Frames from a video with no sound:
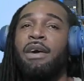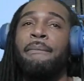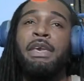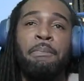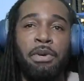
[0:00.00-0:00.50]

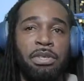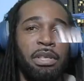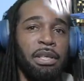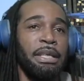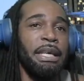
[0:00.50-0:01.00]
Me
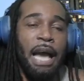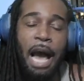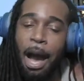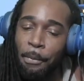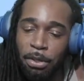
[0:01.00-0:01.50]
personally,
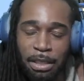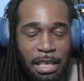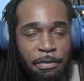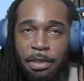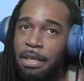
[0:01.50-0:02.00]
I'm on
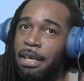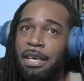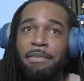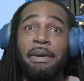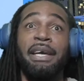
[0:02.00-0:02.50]
even
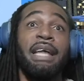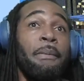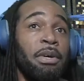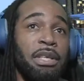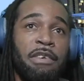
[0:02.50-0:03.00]
keel, man.
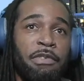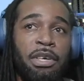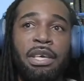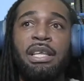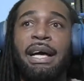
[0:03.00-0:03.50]
I'm on even
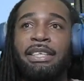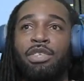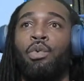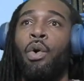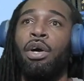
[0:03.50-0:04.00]
keel. I
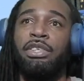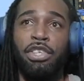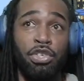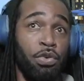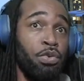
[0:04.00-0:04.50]
just want a
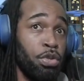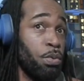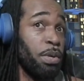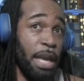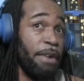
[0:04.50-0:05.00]
new
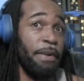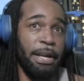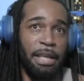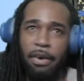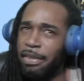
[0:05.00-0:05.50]
2K
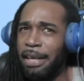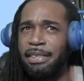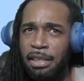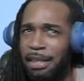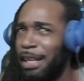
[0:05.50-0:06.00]
right now.
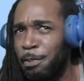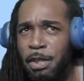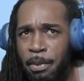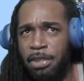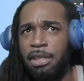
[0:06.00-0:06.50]
That's it. That's
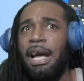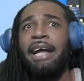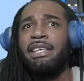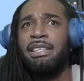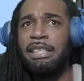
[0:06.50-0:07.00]
pretty much it. I
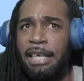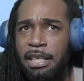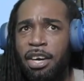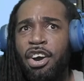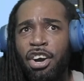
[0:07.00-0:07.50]
just
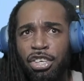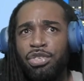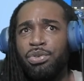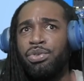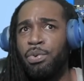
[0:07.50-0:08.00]
need a
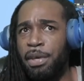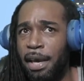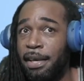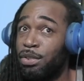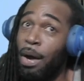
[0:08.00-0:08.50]
new
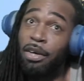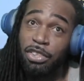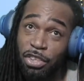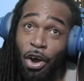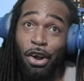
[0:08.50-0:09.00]
2K so I could
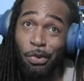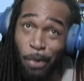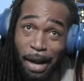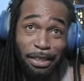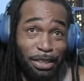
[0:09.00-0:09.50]
start
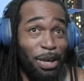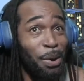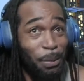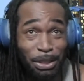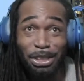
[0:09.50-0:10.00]
grinding
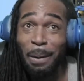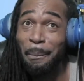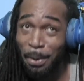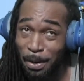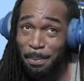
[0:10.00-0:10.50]
with some
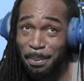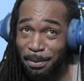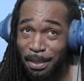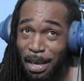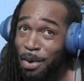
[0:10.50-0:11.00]

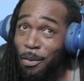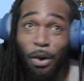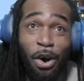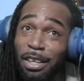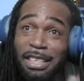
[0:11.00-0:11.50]
purpose. Well,
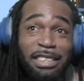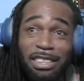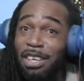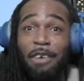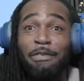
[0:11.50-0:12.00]
all these
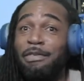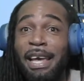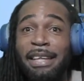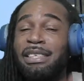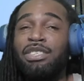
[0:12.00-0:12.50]
stuff
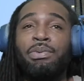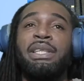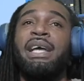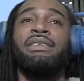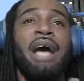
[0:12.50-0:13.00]
that he's tweeting
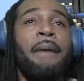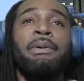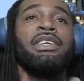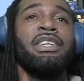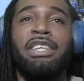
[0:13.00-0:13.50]
out, I'm
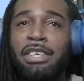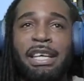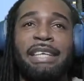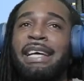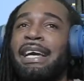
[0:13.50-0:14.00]
gonna learn
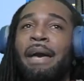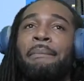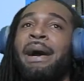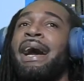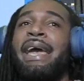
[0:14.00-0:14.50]
as I get
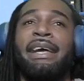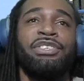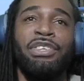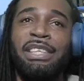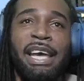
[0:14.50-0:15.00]
my hands
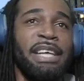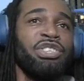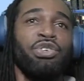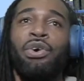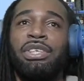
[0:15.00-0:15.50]
on it.
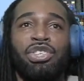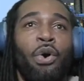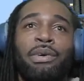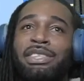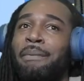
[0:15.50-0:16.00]
Hands-on is
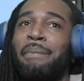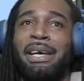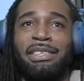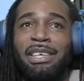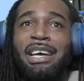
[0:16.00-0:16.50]
always the
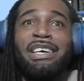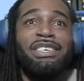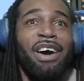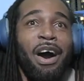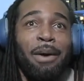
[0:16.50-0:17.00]
best
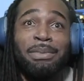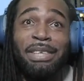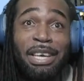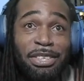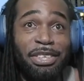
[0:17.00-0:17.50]

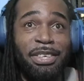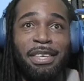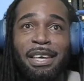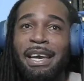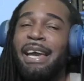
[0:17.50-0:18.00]
teacher,
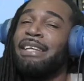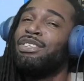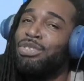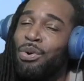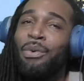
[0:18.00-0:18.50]
and
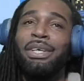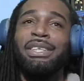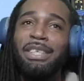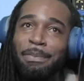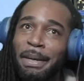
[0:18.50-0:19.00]
you know what it
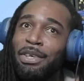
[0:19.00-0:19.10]
is, man.